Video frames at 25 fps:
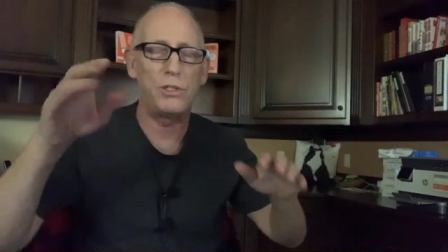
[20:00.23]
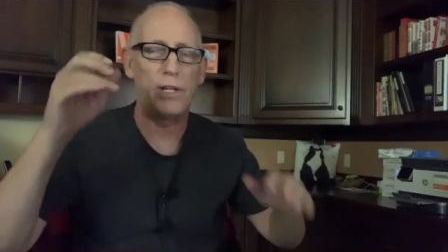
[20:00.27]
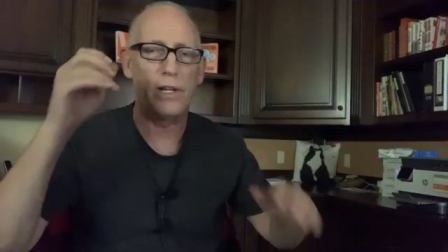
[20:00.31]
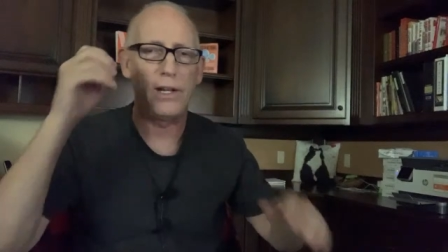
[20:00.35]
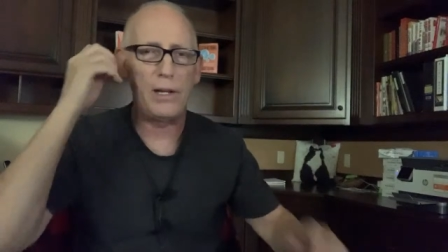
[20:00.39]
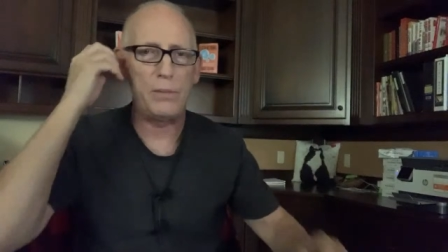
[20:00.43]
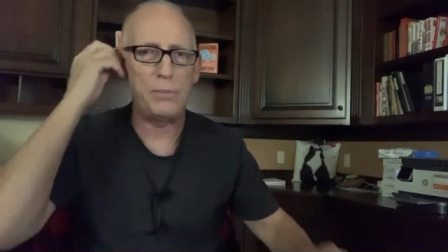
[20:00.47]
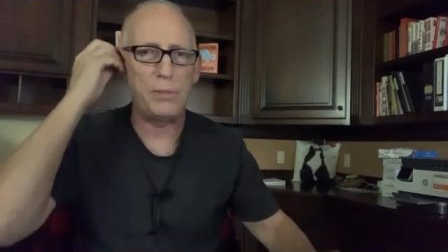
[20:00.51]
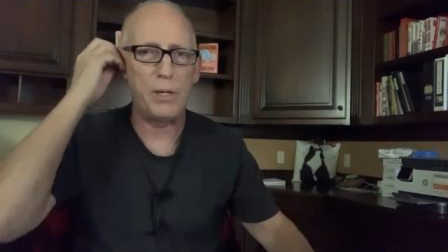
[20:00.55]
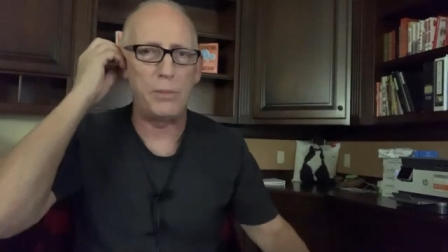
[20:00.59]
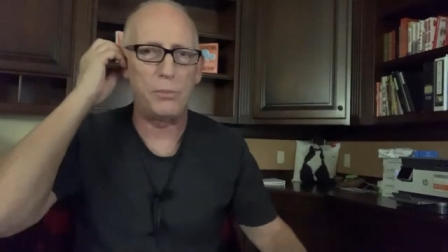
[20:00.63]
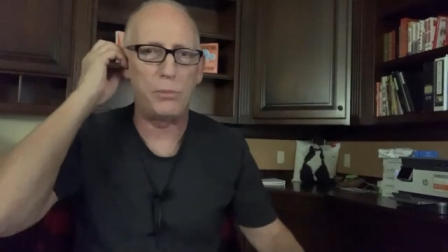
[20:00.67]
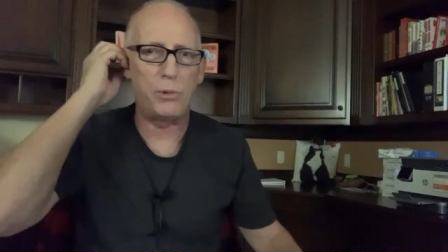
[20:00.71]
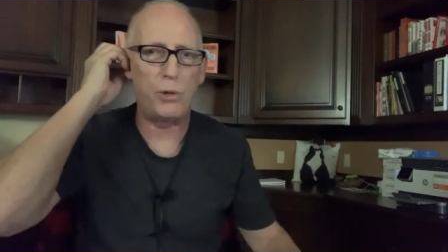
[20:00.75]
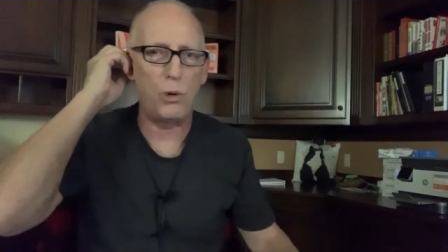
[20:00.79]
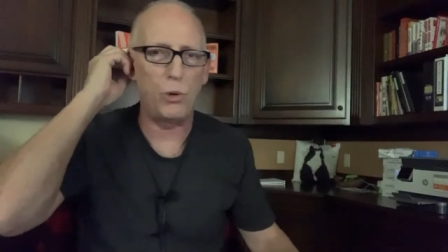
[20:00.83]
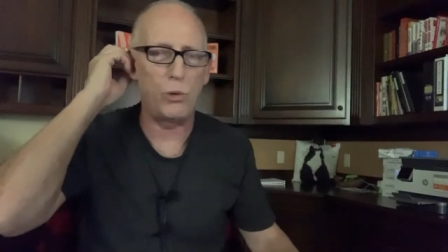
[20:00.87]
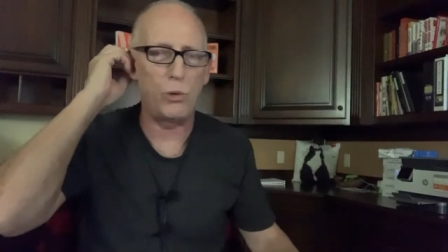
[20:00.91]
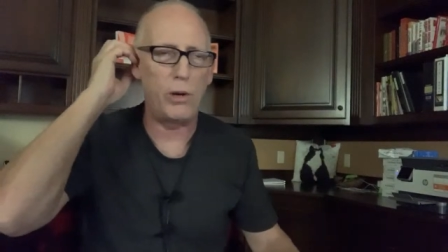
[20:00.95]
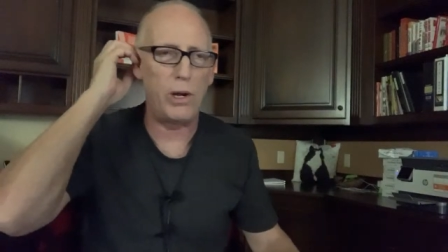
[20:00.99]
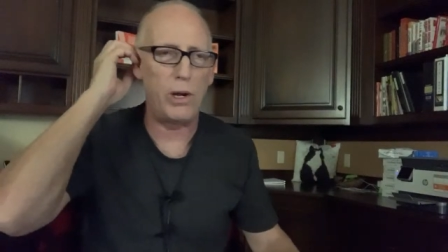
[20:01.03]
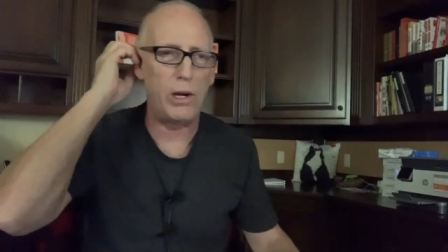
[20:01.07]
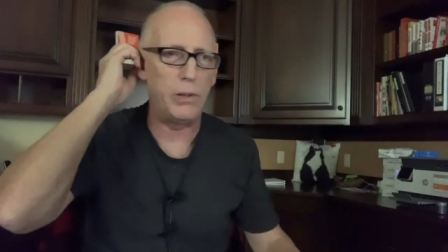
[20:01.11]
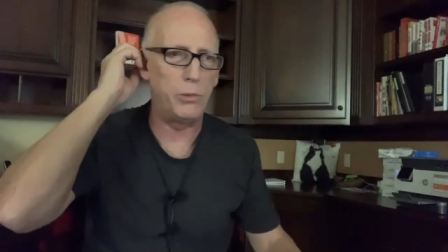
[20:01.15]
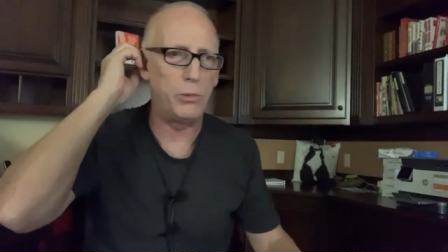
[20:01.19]
that had been
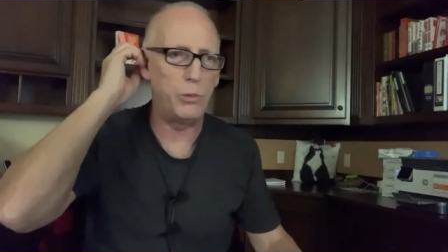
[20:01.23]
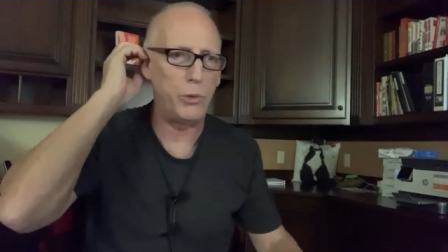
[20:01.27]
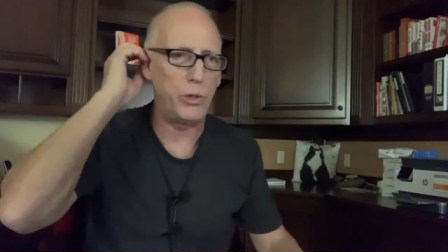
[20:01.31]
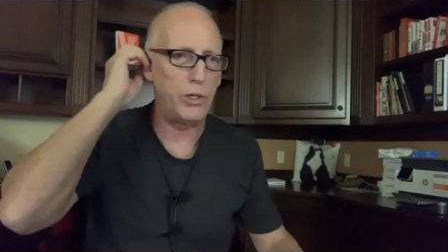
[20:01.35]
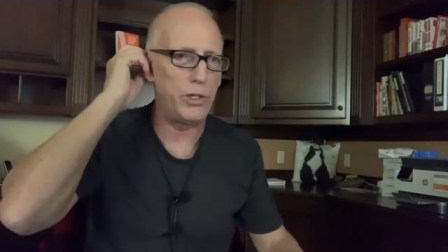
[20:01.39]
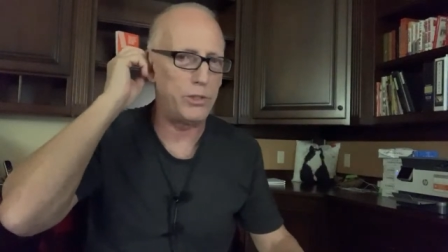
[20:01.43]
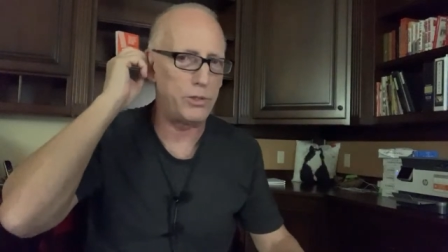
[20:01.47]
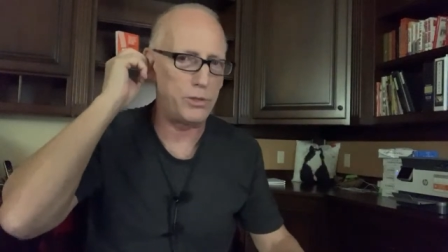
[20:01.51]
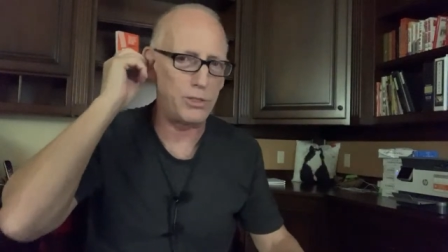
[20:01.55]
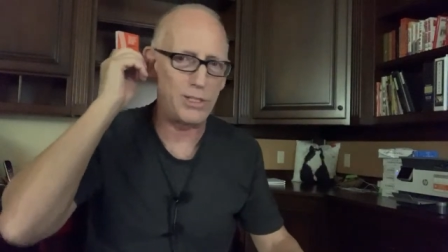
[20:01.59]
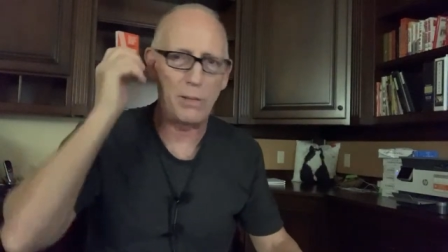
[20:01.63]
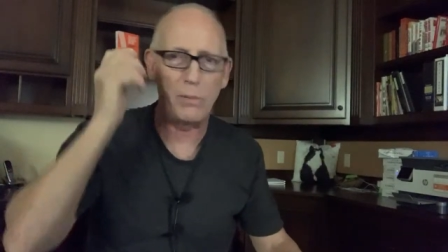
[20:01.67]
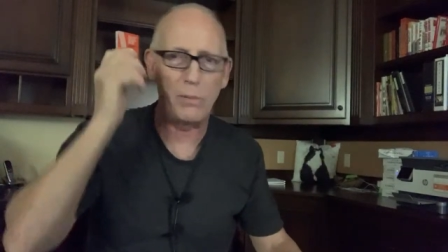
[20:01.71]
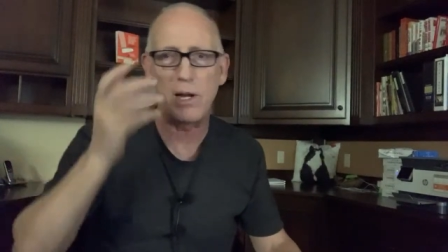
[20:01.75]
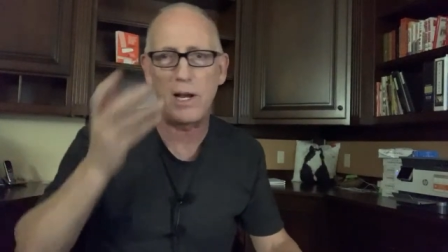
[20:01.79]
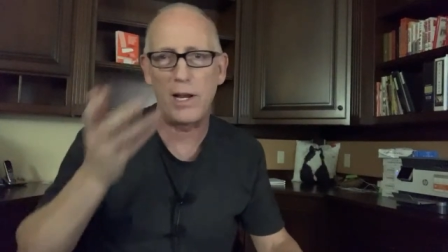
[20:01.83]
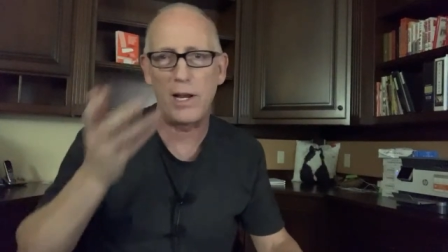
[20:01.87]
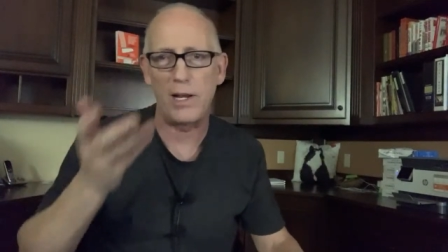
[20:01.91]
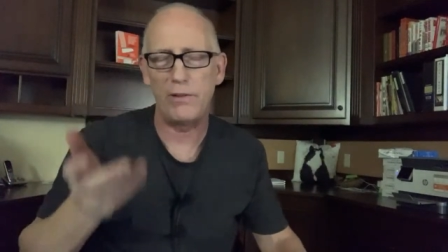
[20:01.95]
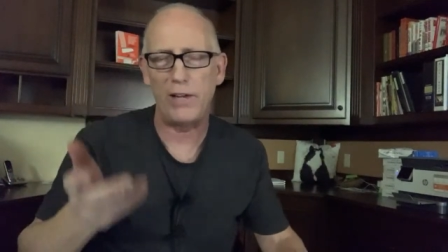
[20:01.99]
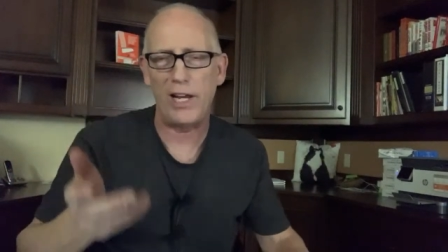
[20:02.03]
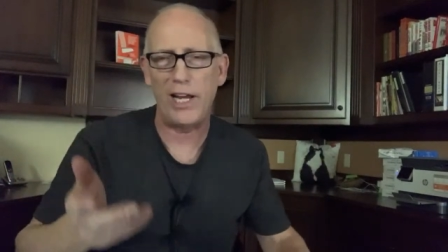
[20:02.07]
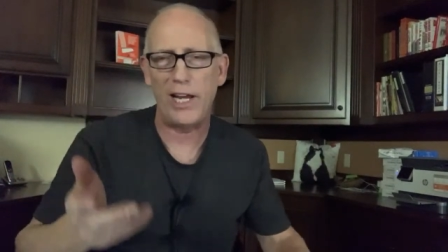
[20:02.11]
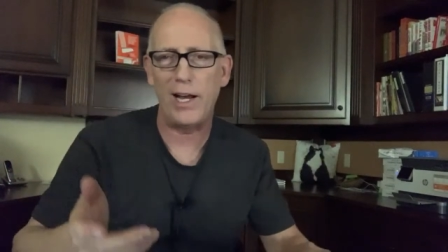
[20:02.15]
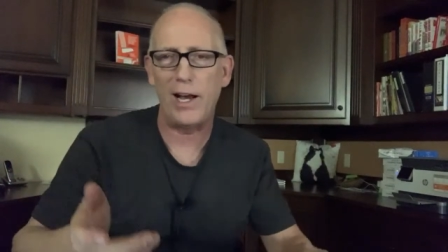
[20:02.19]
programmed with some
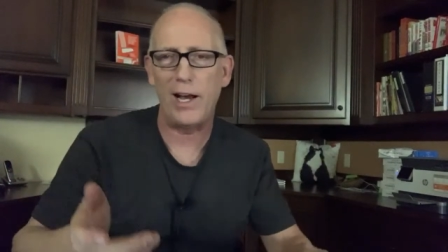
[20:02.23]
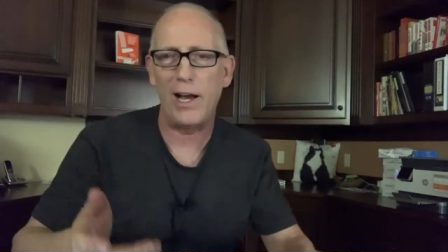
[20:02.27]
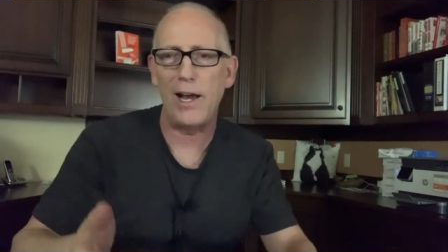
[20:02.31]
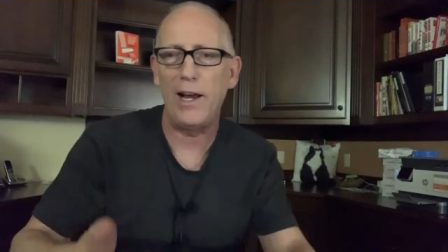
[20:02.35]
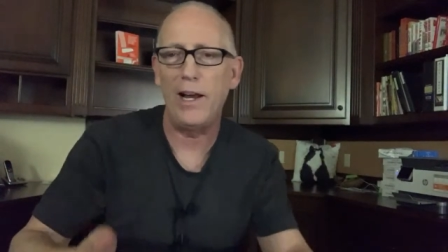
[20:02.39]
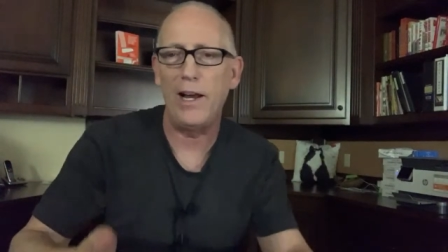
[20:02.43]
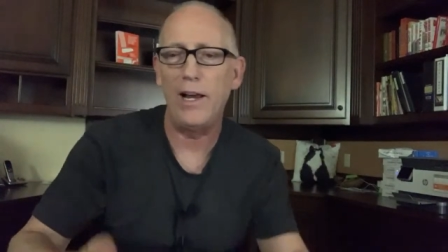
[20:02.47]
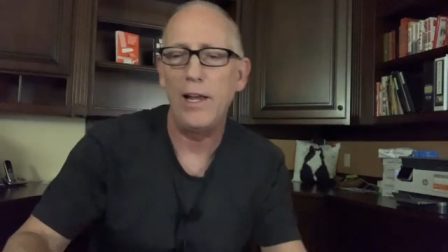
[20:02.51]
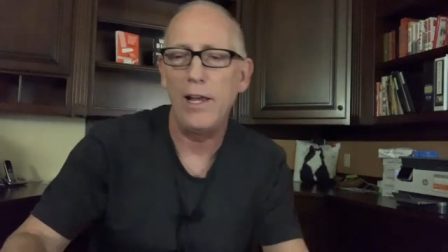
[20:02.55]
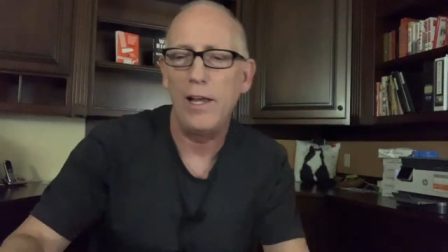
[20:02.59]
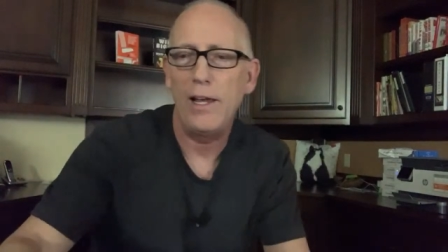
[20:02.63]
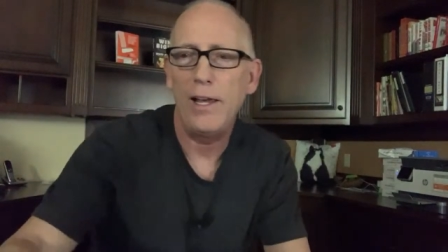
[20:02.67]
kind of AI.